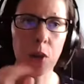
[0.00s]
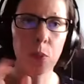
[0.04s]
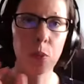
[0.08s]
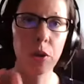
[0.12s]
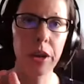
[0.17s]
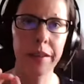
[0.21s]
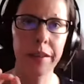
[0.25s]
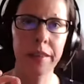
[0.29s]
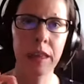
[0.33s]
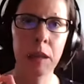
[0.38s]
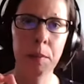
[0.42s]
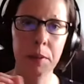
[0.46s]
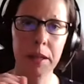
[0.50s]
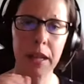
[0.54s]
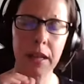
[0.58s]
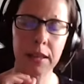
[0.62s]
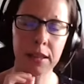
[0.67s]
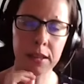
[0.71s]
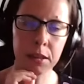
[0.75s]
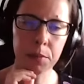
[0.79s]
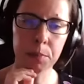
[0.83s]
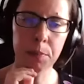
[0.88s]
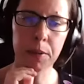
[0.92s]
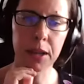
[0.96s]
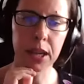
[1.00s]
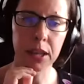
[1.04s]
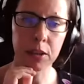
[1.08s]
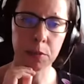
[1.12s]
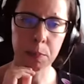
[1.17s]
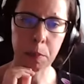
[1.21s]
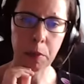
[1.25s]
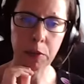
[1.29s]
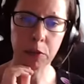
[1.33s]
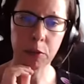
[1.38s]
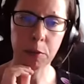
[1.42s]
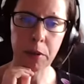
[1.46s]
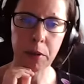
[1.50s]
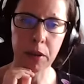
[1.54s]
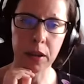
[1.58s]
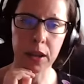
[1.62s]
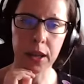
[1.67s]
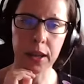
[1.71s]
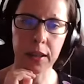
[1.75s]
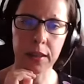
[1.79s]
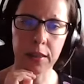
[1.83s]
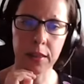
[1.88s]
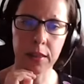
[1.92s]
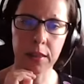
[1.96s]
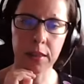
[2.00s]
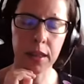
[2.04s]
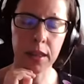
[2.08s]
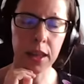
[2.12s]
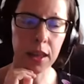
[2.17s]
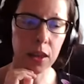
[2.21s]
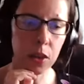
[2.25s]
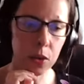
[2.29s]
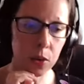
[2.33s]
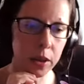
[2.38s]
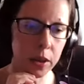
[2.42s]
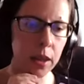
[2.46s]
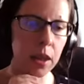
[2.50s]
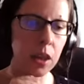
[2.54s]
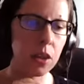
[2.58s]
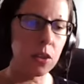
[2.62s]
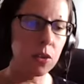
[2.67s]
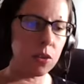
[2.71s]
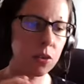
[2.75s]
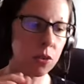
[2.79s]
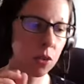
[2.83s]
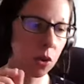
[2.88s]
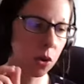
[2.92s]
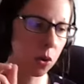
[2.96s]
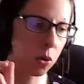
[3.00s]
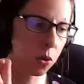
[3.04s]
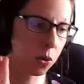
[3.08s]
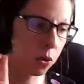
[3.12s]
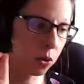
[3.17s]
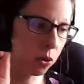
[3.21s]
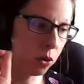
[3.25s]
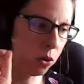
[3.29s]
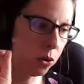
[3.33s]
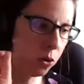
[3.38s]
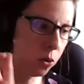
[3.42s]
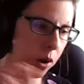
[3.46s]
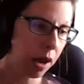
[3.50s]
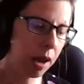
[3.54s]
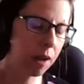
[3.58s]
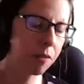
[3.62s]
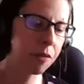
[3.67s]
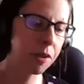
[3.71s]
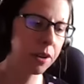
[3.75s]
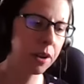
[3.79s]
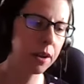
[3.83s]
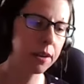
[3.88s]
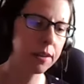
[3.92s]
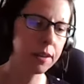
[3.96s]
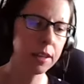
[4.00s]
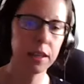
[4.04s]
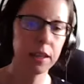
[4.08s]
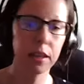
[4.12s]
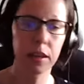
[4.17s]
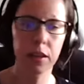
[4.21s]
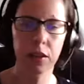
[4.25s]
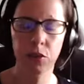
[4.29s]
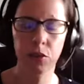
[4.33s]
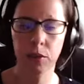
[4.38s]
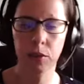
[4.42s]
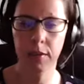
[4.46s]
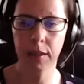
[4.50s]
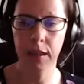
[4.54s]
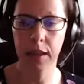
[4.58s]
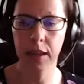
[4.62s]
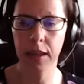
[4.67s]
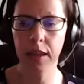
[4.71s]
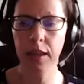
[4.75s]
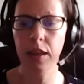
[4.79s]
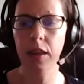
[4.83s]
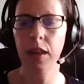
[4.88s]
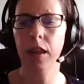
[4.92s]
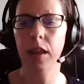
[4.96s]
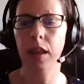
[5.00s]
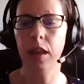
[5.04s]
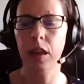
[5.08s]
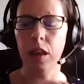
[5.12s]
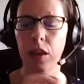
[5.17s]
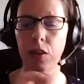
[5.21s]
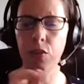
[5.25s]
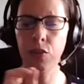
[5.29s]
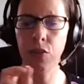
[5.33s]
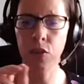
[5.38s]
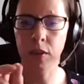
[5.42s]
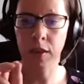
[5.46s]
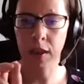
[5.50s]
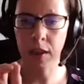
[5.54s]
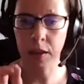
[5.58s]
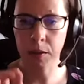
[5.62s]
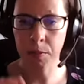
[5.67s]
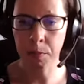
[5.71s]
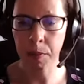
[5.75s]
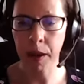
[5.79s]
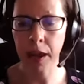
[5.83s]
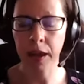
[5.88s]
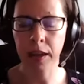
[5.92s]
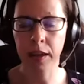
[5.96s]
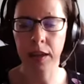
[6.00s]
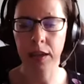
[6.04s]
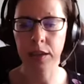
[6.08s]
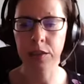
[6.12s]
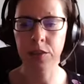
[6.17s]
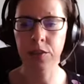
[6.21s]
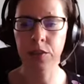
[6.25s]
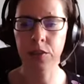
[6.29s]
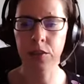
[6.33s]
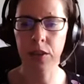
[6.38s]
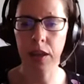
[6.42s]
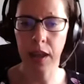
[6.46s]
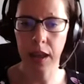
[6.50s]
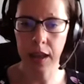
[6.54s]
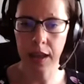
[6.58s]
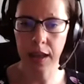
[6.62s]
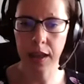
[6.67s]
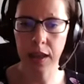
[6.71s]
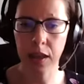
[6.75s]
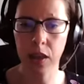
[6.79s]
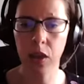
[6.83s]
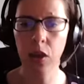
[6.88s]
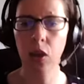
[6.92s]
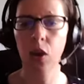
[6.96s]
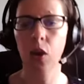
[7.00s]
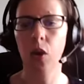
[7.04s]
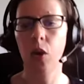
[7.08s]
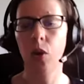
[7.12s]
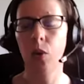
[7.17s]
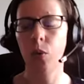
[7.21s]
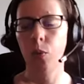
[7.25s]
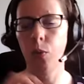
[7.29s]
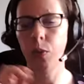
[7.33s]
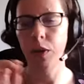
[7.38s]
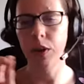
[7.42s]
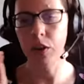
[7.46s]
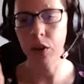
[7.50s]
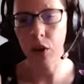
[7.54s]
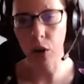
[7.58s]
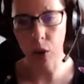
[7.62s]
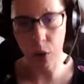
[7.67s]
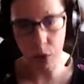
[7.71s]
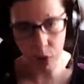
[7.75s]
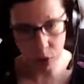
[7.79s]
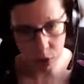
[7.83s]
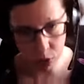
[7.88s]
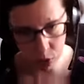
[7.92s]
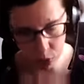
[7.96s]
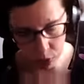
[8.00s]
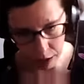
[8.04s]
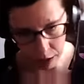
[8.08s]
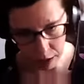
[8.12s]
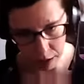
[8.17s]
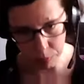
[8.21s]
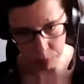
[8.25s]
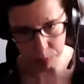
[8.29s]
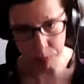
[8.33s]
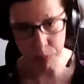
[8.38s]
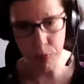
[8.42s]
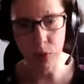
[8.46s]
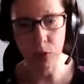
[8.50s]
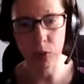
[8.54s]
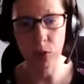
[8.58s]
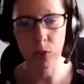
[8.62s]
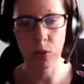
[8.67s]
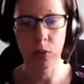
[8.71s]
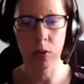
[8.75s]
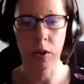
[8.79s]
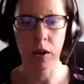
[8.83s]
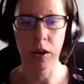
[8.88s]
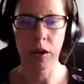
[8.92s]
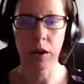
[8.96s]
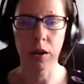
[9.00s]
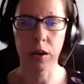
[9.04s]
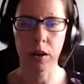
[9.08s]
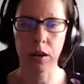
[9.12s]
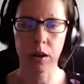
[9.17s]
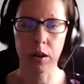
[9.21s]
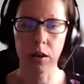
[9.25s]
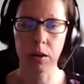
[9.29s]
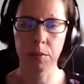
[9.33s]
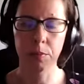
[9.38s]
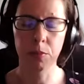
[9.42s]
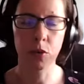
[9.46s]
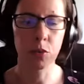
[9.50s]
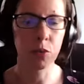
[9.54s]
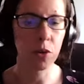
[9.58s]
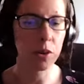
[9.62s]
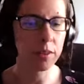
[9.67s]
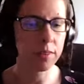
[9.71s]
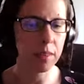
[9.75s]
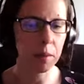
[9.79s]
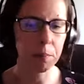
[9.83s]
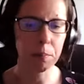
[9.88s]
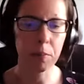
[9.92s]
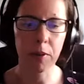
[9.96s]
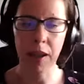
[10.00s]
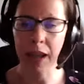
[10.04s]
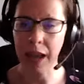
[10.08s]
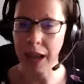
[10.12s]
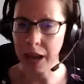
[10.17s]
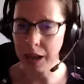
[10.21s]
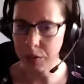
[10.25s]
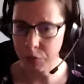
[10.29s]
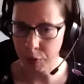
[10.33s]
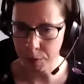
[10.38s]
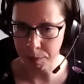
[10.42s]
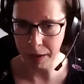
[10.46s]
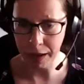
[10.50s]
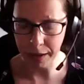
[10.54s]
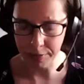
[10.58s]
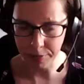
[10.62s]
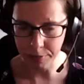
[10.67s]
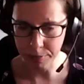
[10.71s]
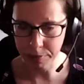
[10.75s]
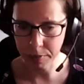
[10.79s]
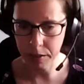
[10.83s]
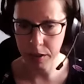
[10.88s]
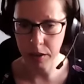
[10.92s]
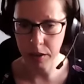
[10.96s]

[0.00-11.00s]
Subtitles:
would keep it as simple as possible and say, okay, so you have an idea today. If you take package A, we're going to help you to, for example, have a plan.